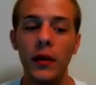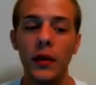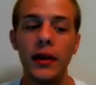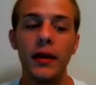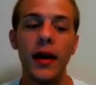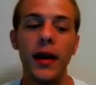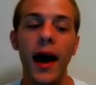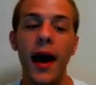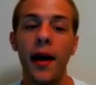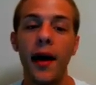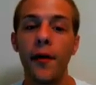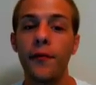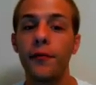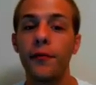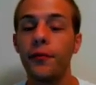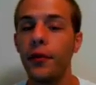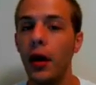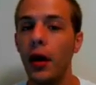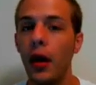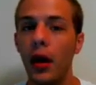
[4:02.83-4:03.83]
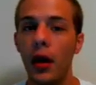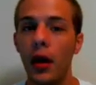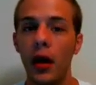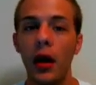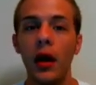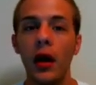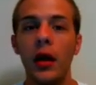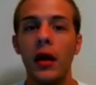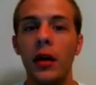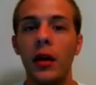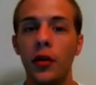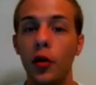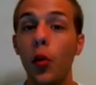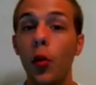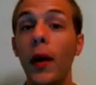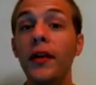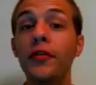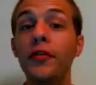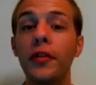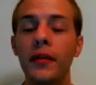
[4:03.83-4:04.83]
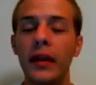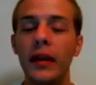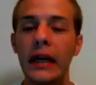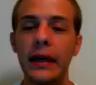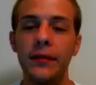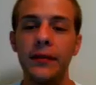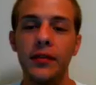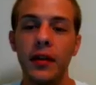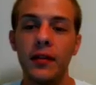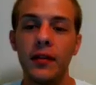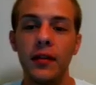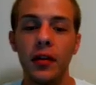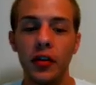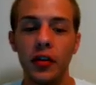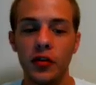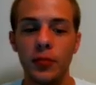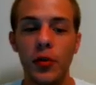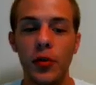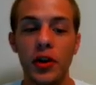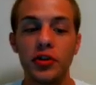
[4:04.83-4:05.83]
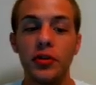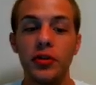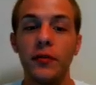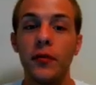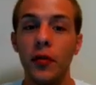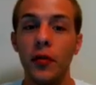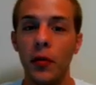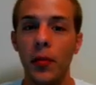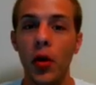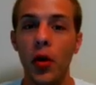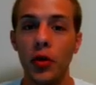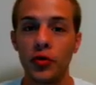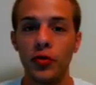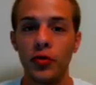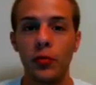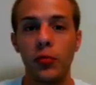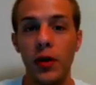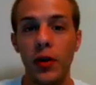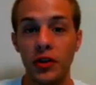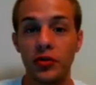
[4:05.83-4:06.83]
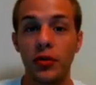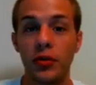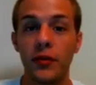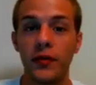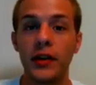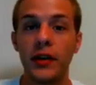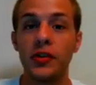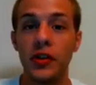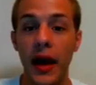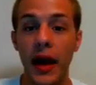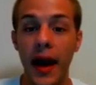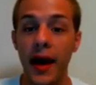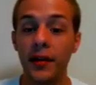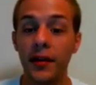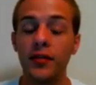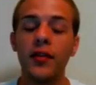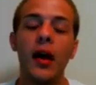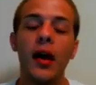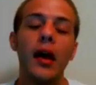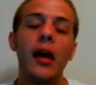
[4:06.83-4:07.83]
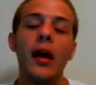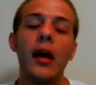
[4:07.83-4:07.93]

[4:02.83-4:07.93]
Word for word: We have uh, an equation that gives us an expression for the partial pressure of each gas,